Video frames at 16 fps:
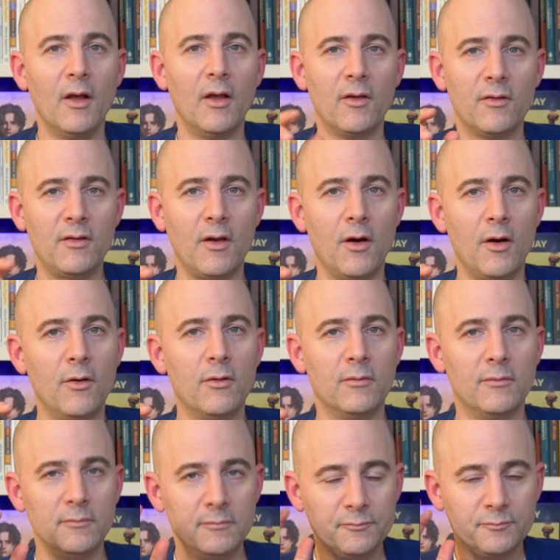
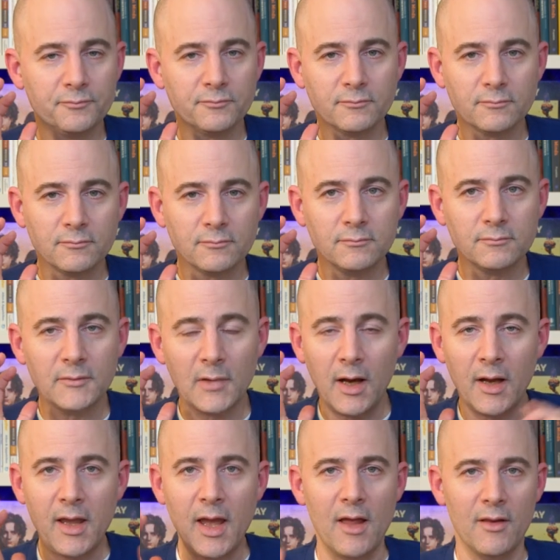So
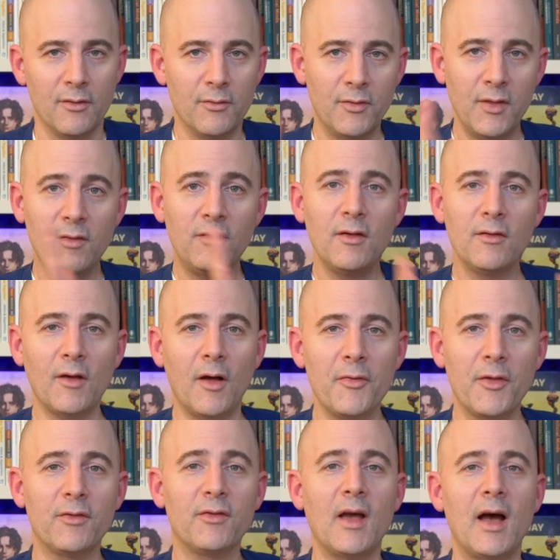again, this is on
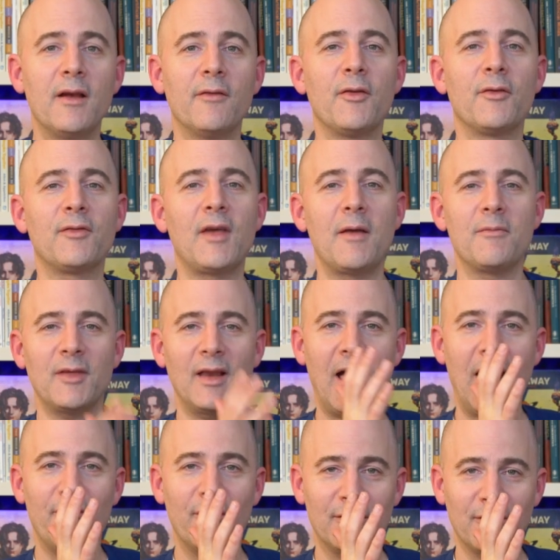the side of those games that
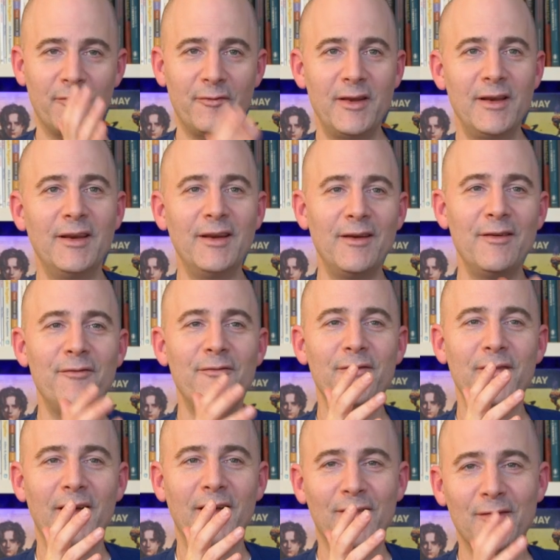have a definitive,
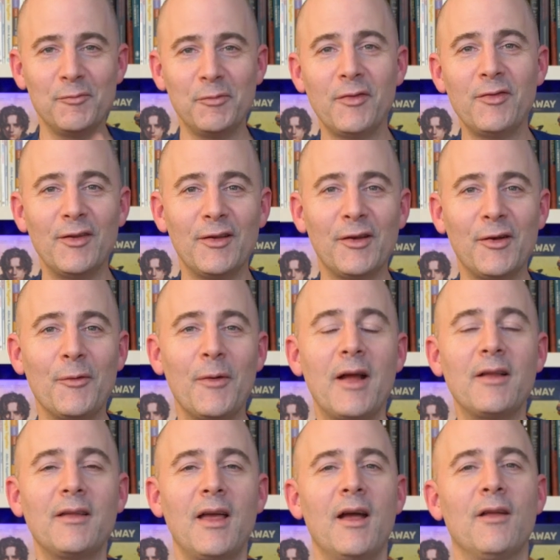explicit,
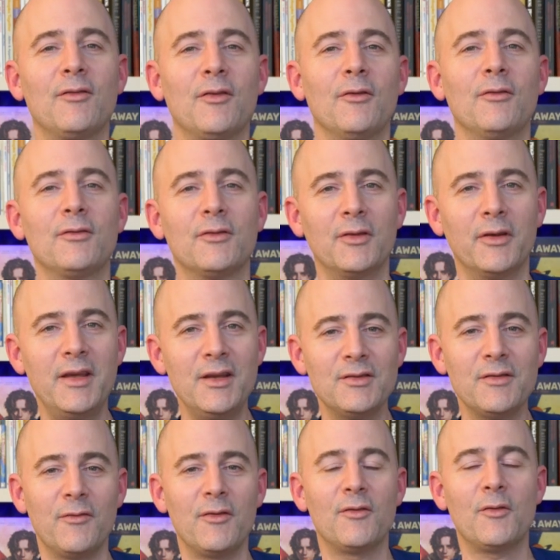correct answer to
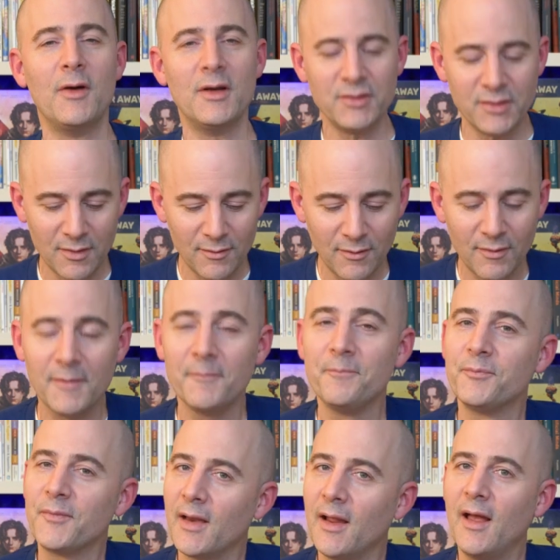each of these questions.
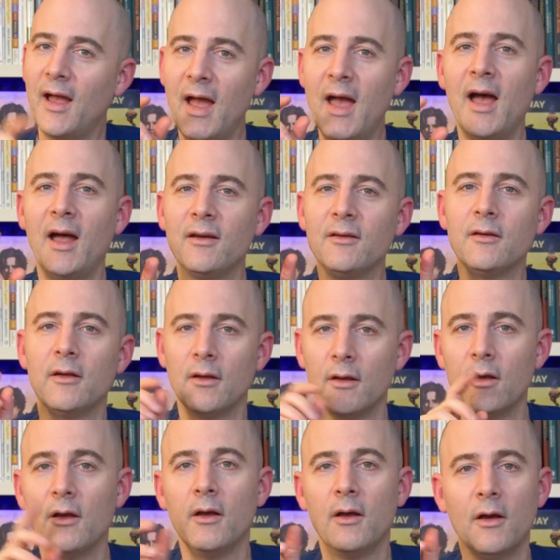And
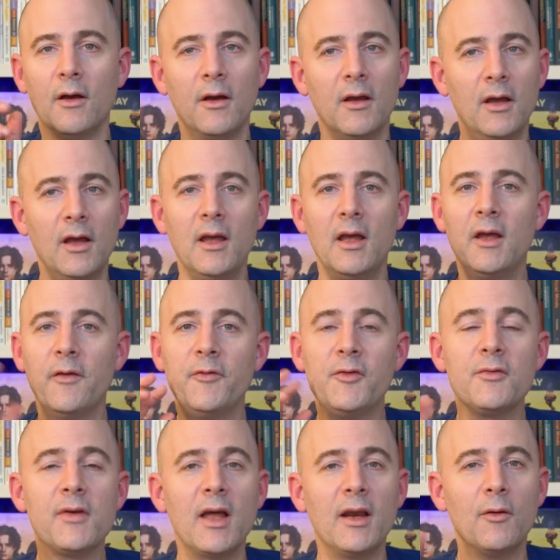if
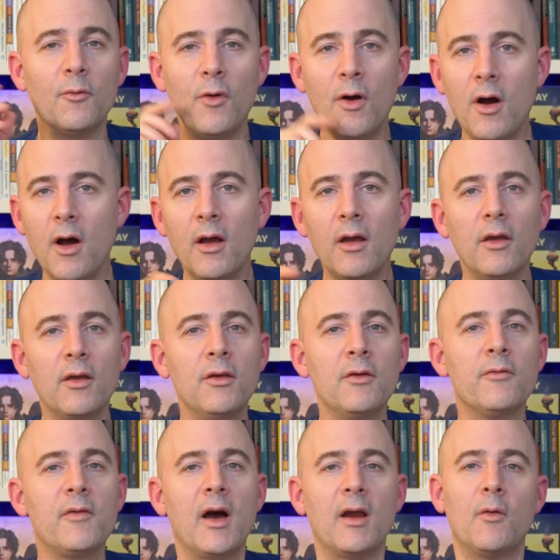you get it wrong,
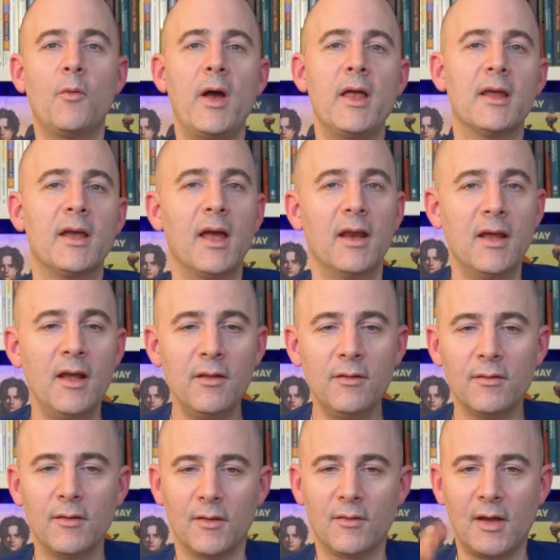you've got a way to get
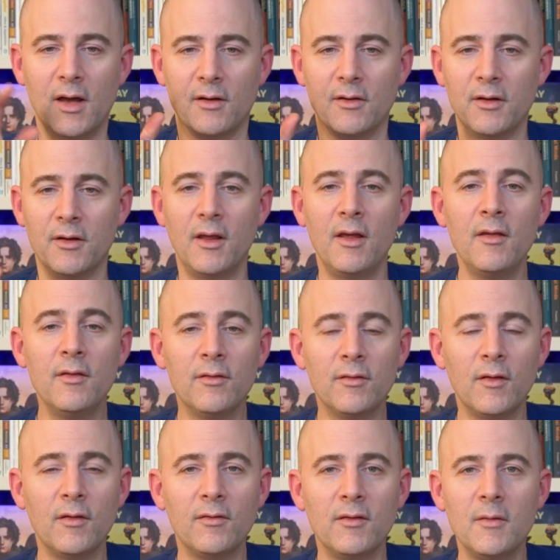hints. It's got a good hint
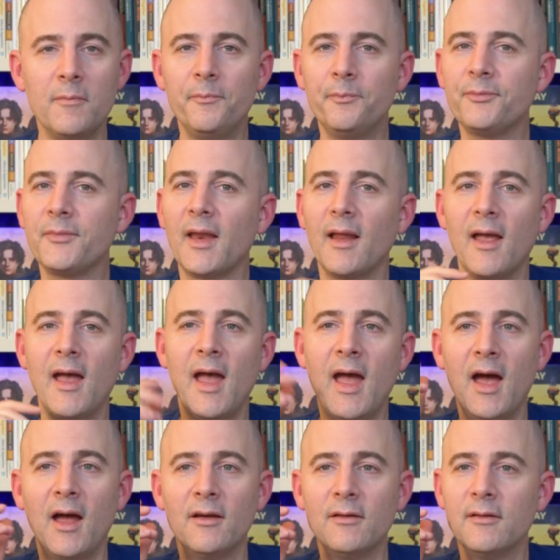system.
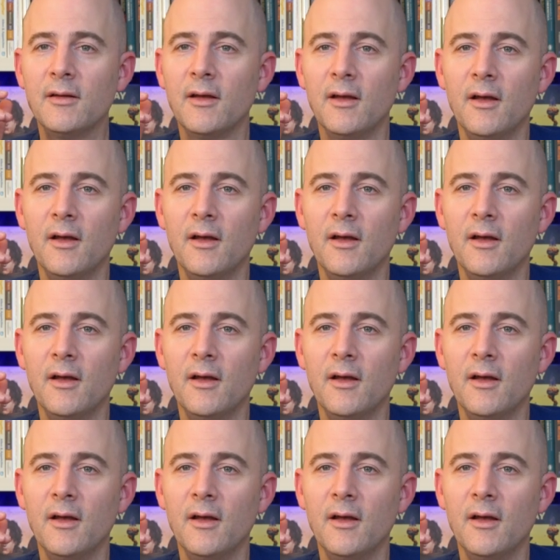And